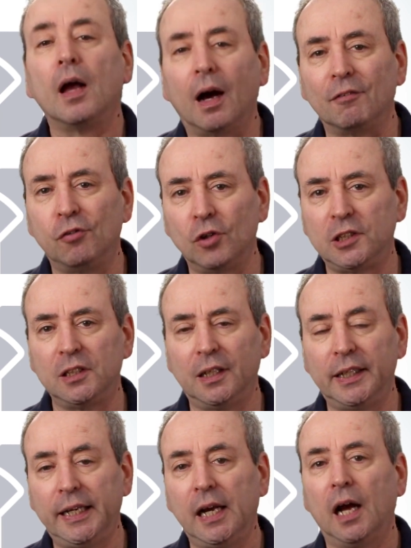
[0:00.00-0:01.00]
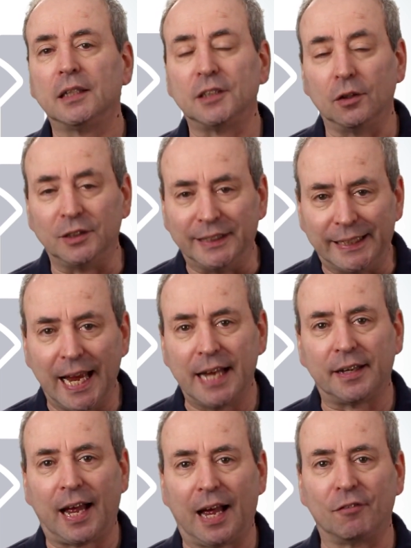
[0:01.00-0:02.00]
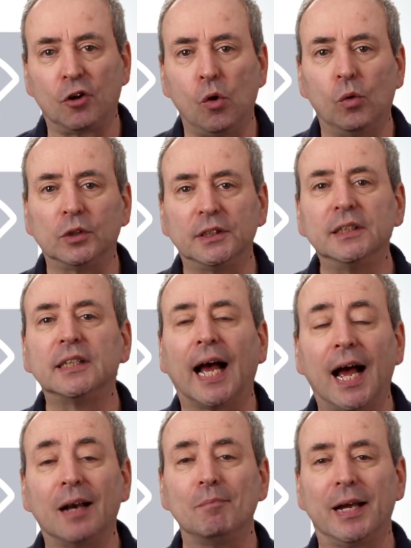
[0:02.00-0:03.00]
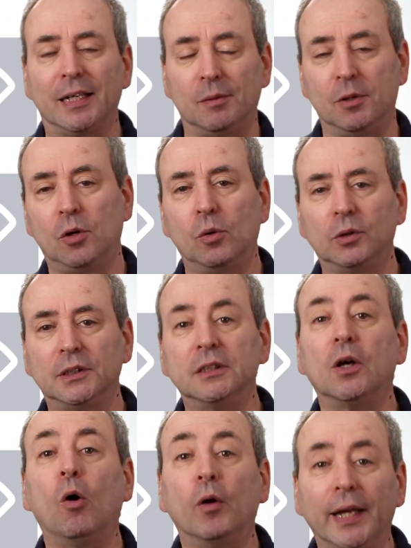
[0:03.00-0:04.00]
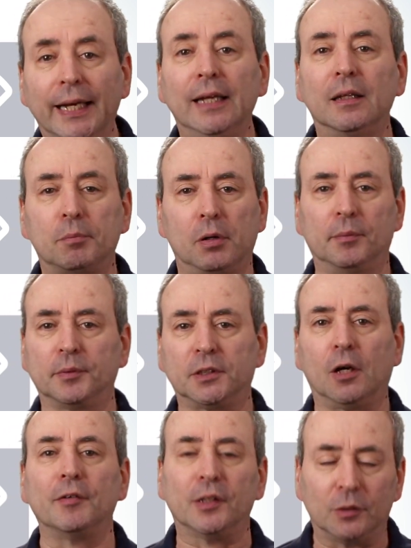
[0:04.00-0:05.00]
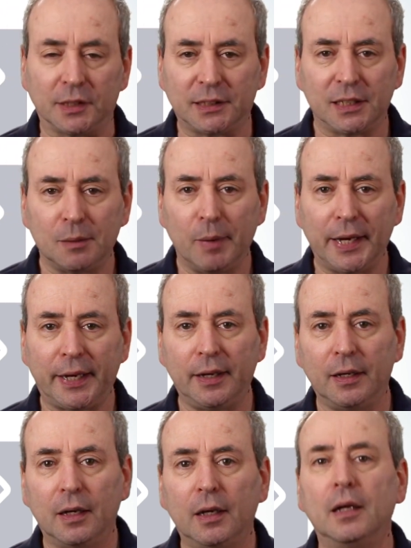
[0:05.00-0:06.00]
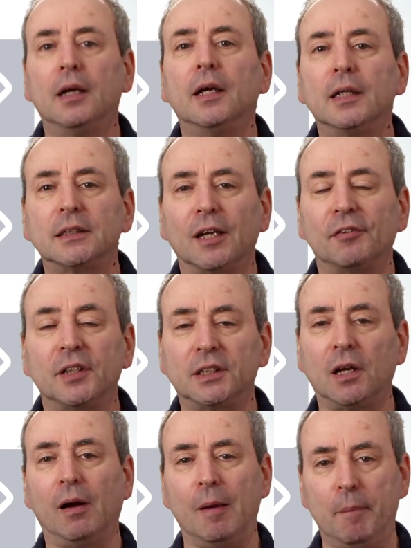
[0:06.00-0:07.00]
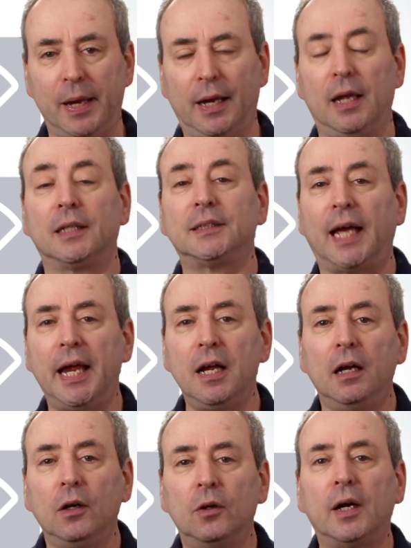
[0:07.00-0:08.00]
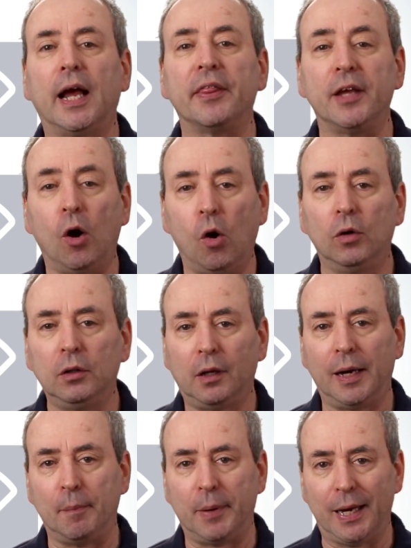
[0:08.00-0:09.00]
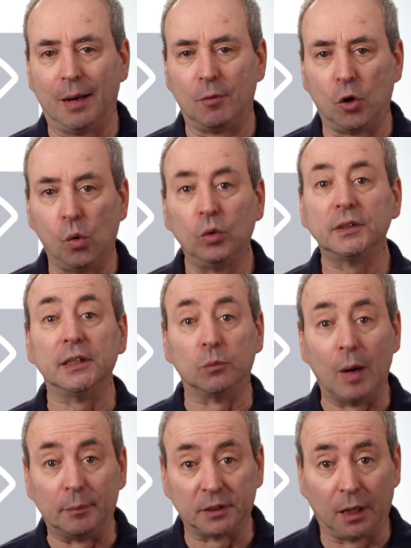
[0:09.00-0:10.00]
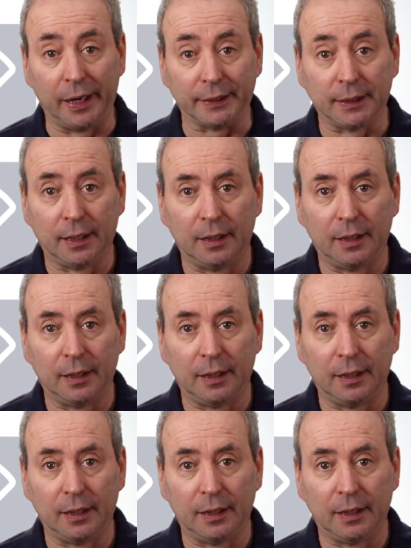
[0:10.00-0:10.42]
Unfortunately, I don't yet have courses at management courses on either problem solving or decision making. So for the time being, take a look at the online PM courses website